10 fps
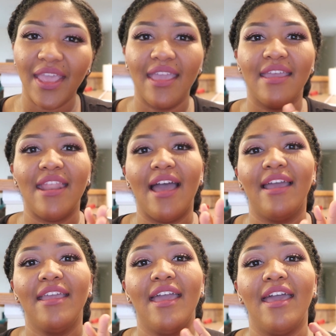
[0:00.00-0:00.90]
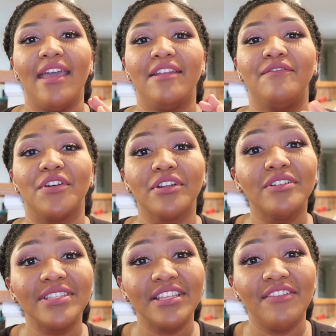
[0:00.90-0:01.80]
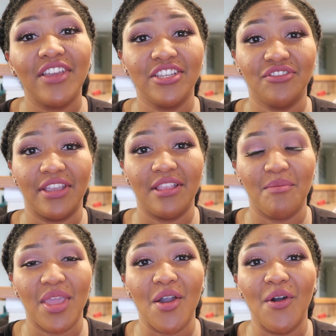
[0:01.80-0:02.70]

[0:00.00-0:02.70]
and I had vertical sleeve gastrectomy